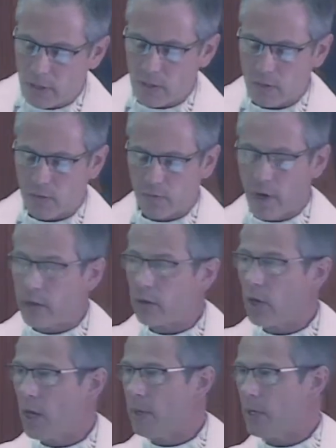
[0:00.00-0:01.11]
as Father
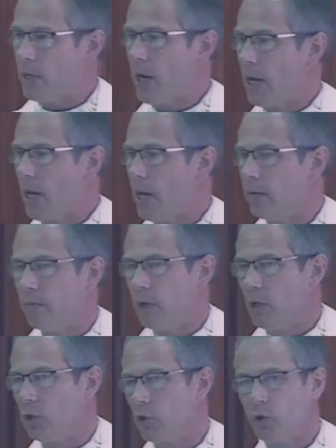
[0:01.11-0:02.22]
Hedman and I had
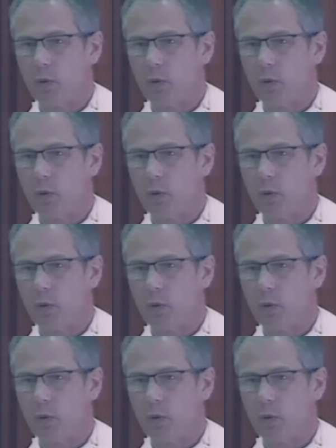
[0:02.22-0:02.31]
finished